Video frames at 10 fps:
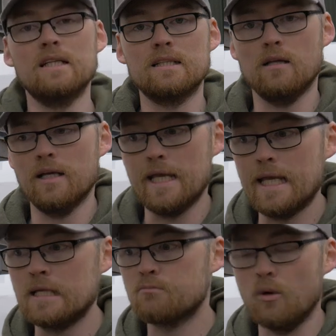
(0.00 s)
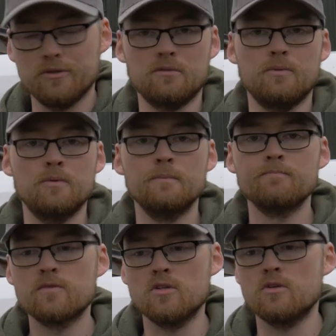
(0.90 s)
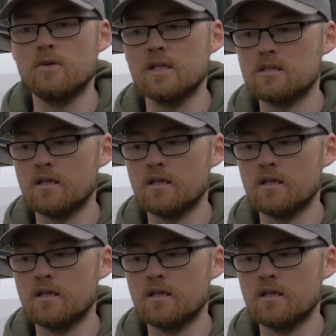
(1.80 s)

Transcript: It's like, it is possible to do it.